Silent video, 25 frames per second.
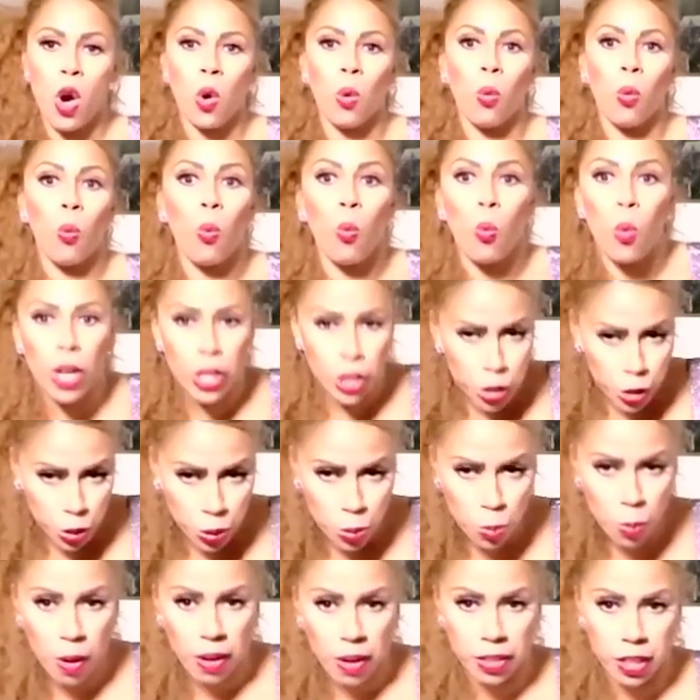what
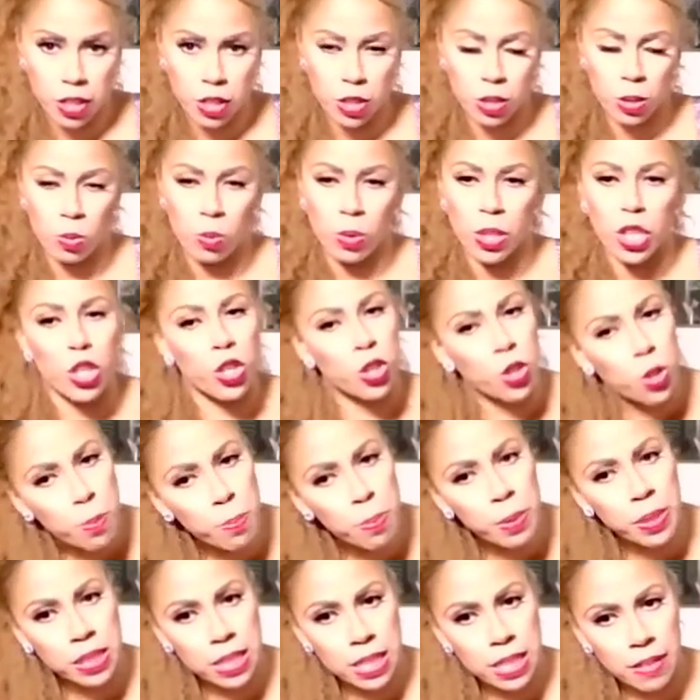you want to do, what you
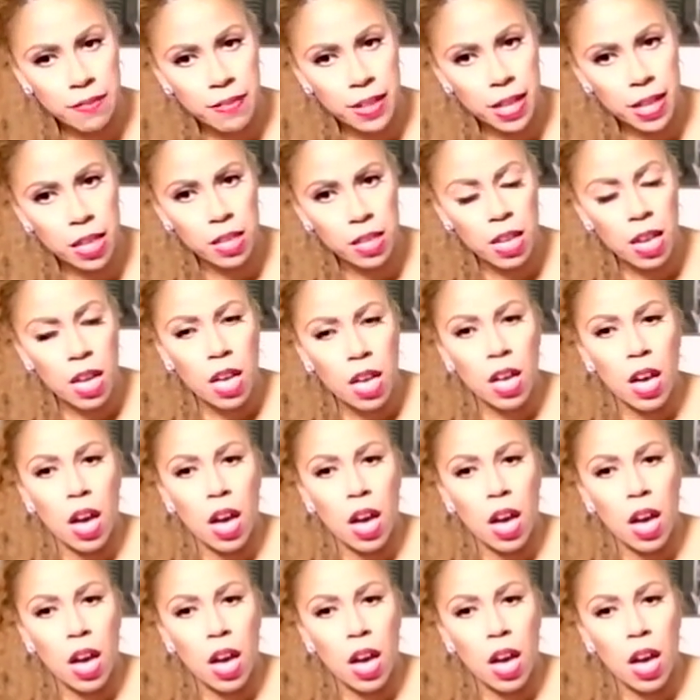believe in.